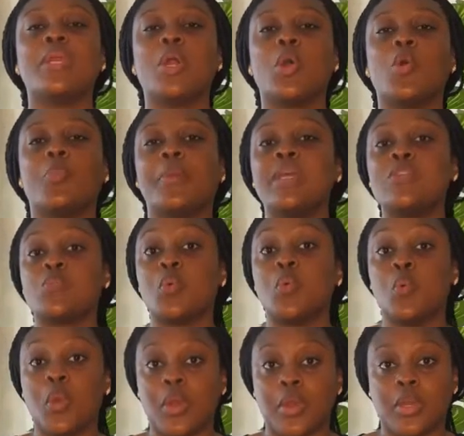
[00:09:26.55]
hope it will
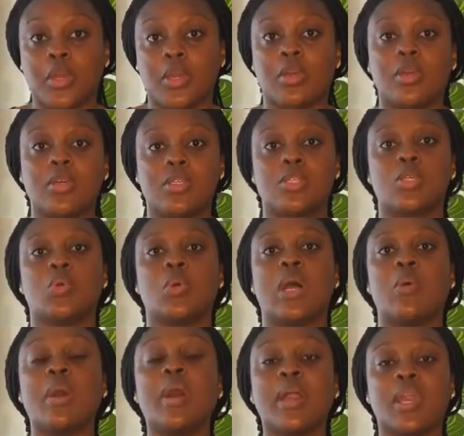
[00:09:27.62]
work. So
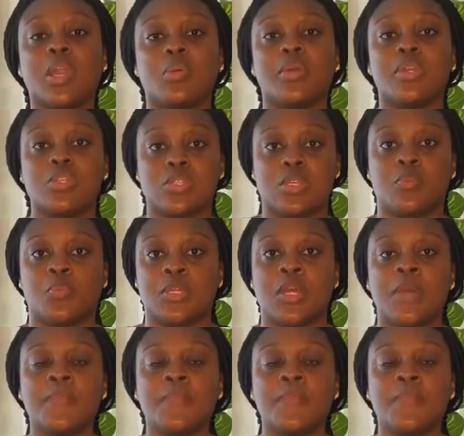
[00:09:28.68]
I'll encourage someone.